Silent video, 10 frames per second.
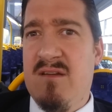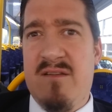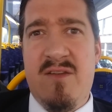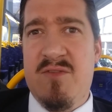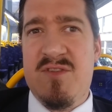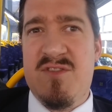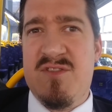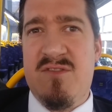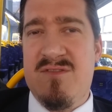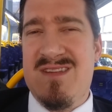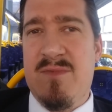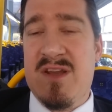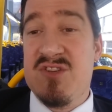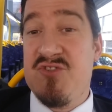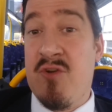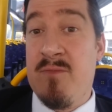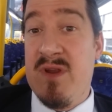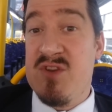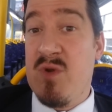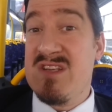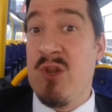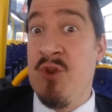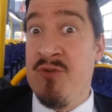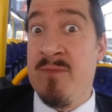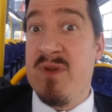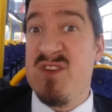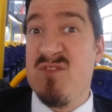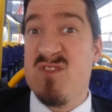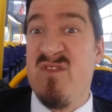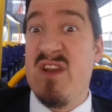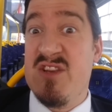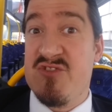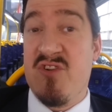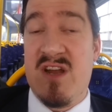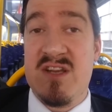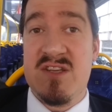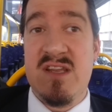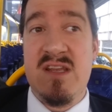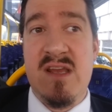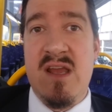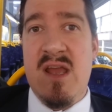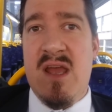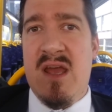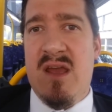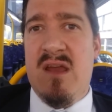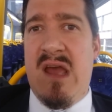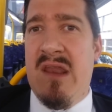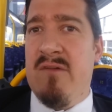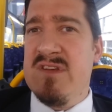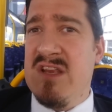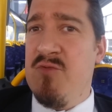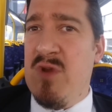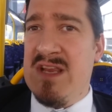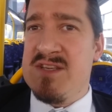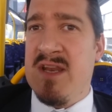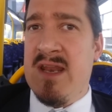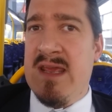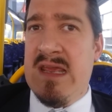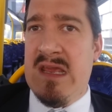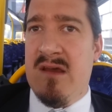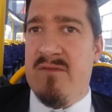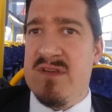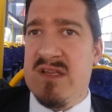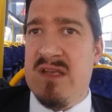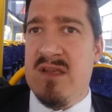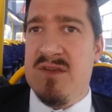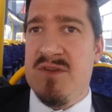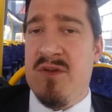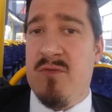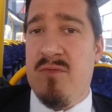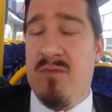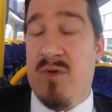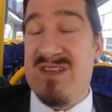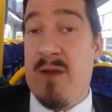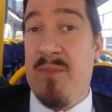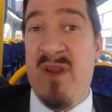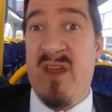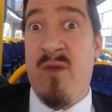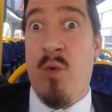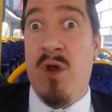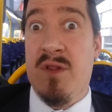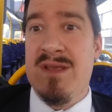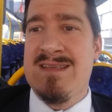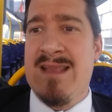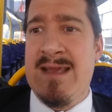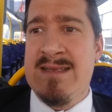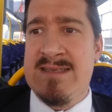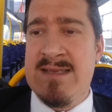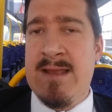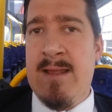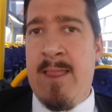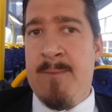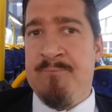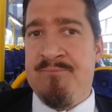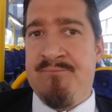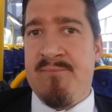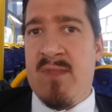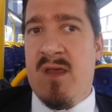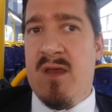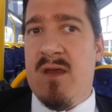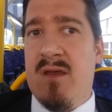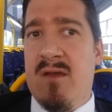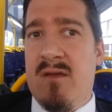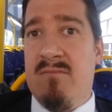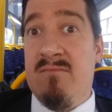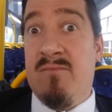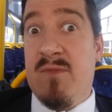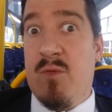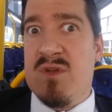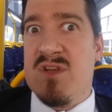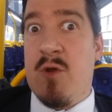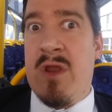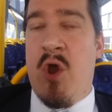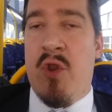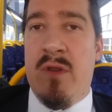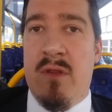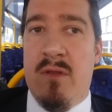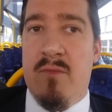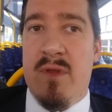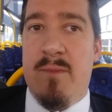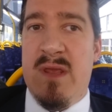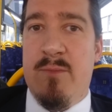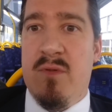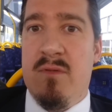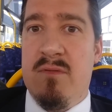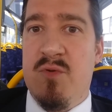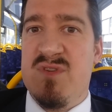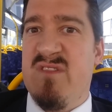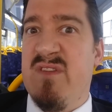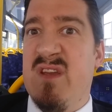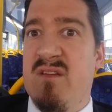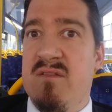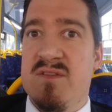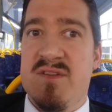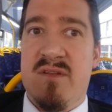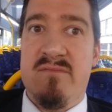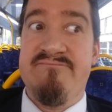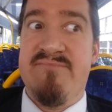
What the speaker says: don't know, it just doesn't seem like a strong bridge, whereas London Bridge looks very strong actually. And obviously recently, as you know, what's happening in the world these days, with what's going on with people using vehicles to